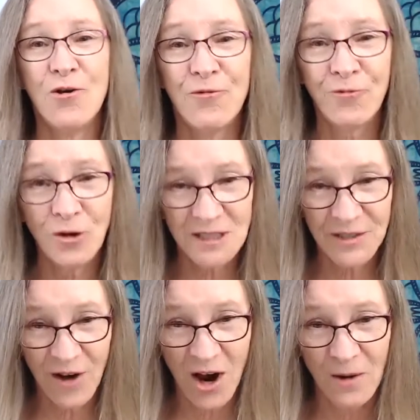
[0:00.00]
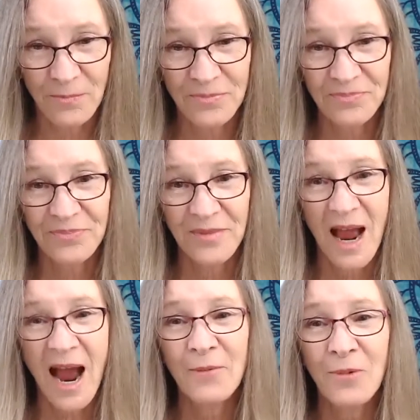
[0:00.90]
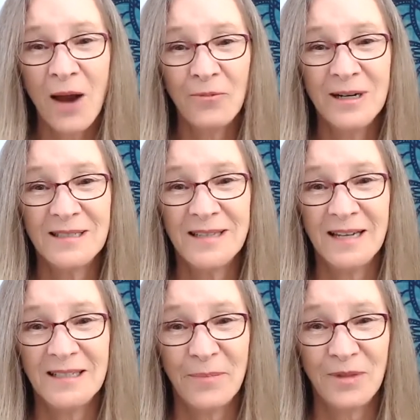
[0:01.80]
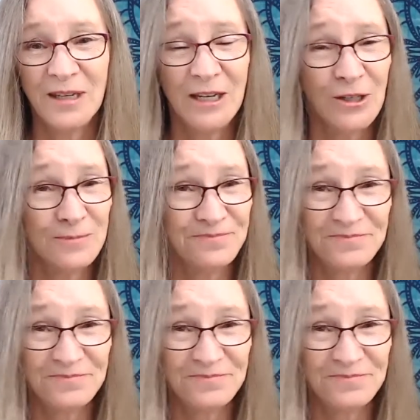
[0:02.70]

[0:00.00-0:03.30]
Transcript: first of all, I, I want to say something here.